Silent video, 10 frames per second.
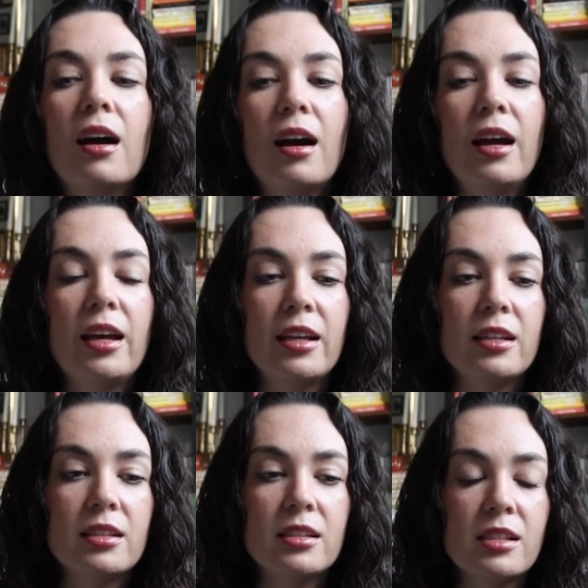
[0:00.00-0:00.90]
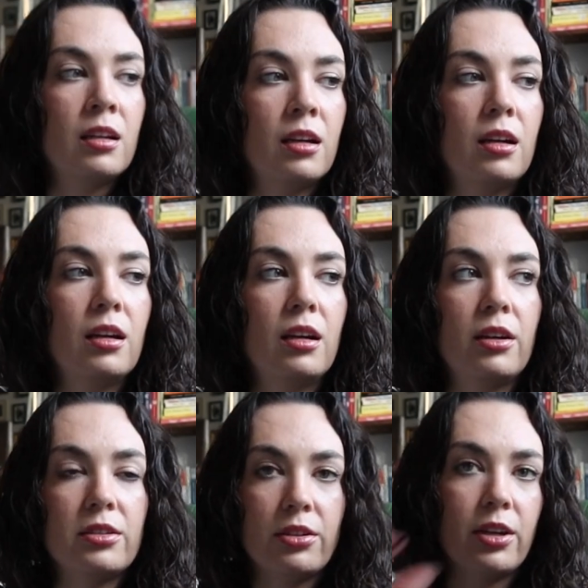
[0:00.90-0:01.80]
and I
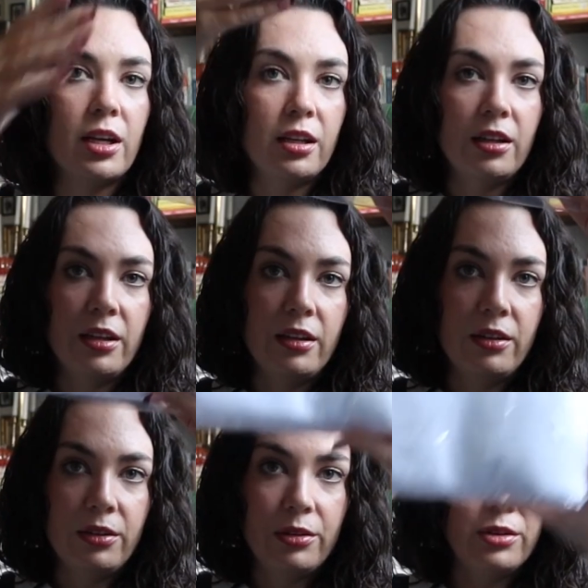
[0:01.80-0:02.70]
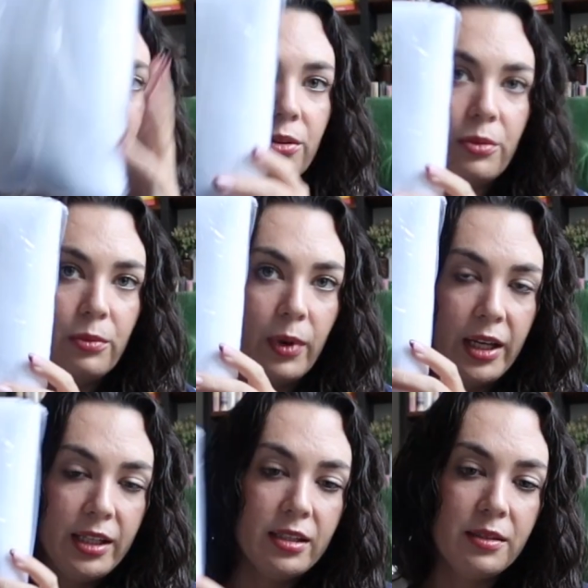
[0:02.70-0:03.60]
also got it in
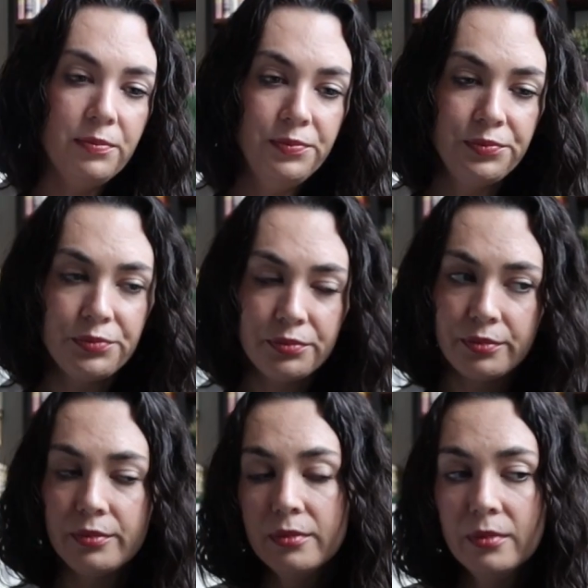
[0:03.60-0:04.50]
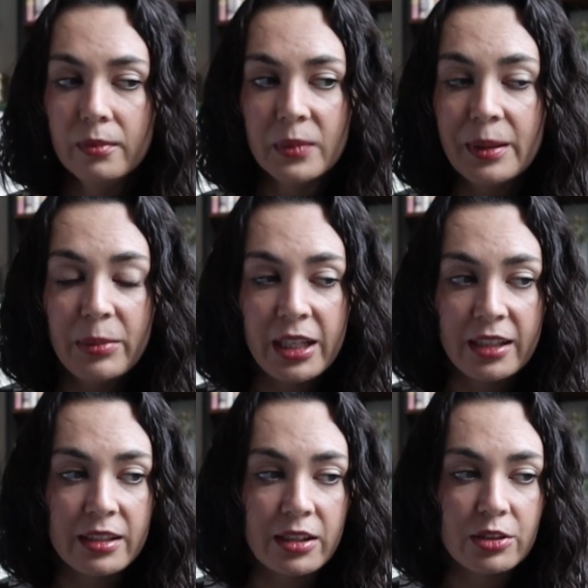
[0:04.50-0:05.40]
white
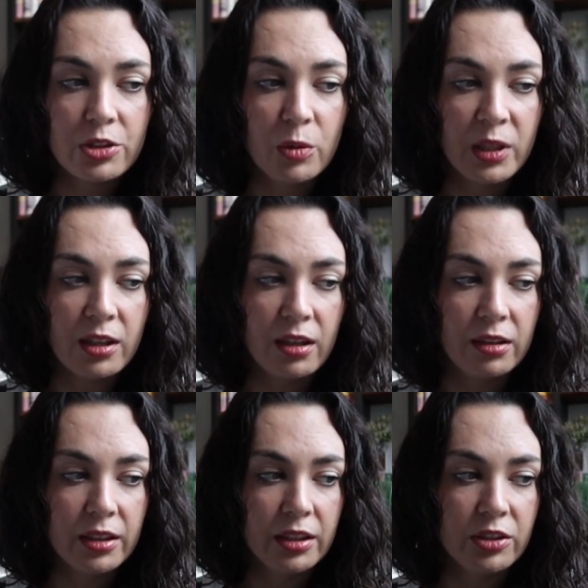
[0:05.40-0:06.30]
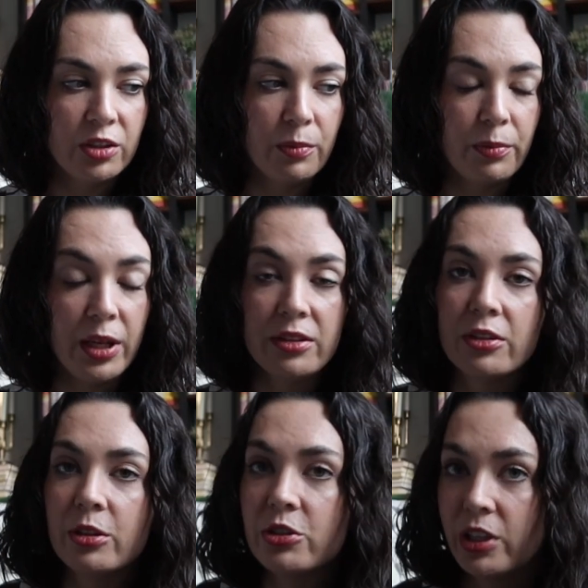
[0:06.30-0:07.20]
because Tillman College, based
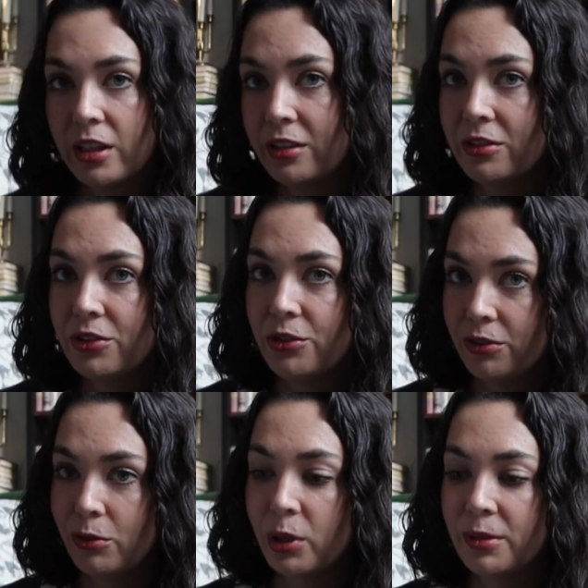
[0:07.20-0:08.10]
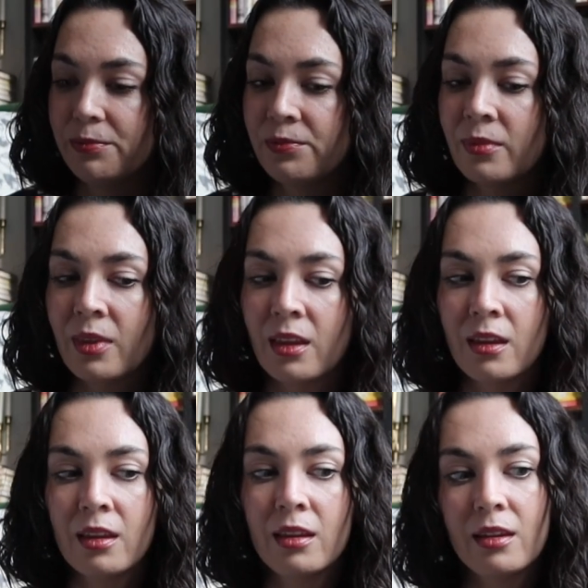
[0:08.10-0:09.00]
on Shannon's uniform,
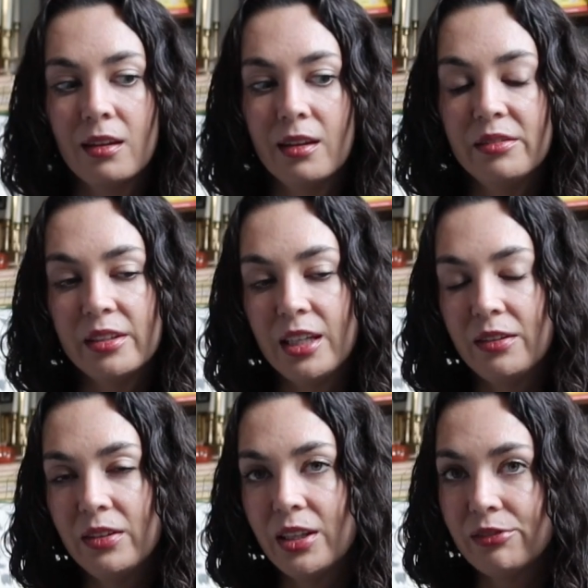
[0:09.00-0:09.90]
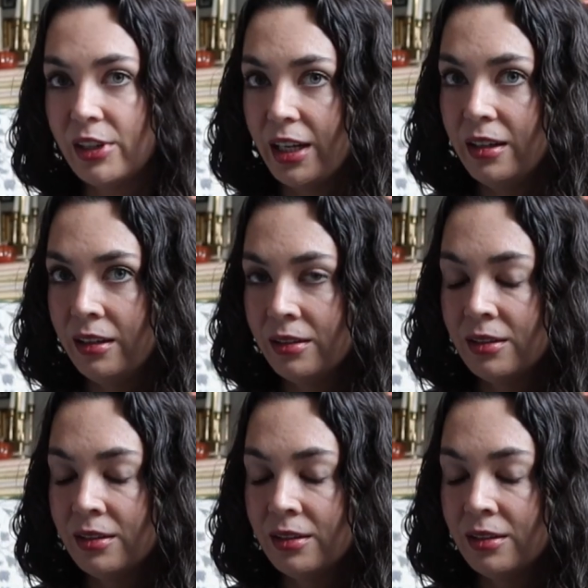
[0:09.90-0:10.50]
is navy and red,